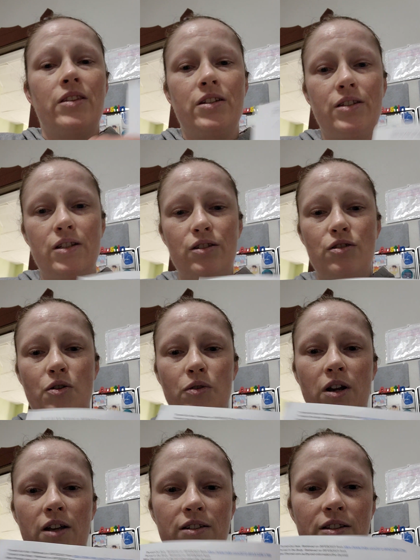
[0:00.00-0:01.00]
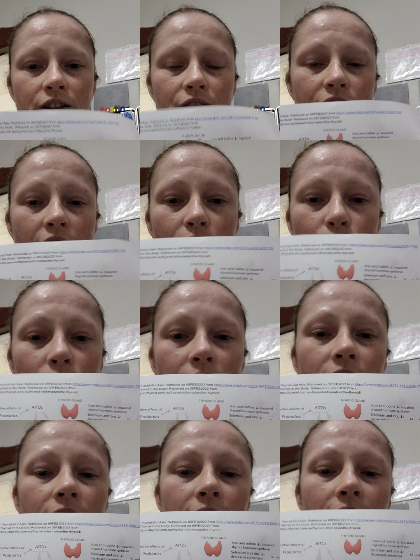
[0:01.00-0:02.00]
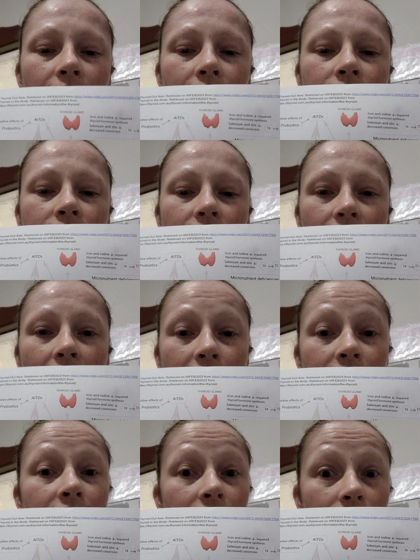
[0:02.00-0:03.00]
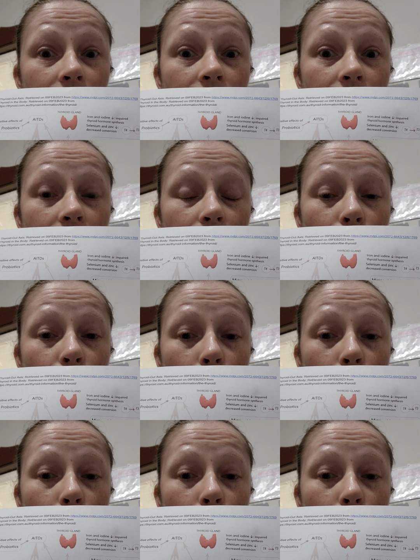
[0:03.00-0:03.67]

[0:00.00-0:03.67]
This is known as the thyroid gut axis.